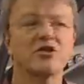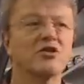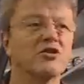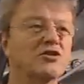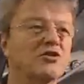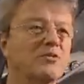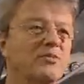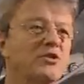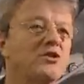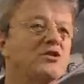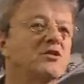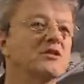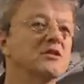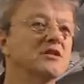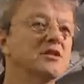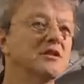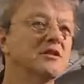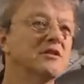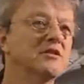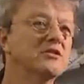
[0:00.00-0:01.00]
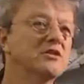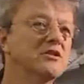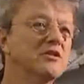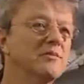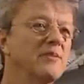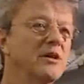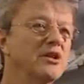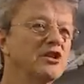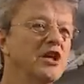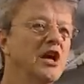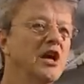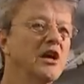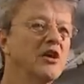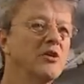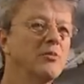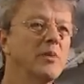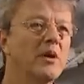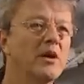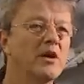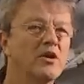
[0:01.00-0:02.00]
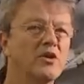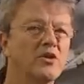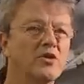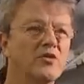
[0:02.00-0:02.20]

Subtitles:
contribution to the much higher part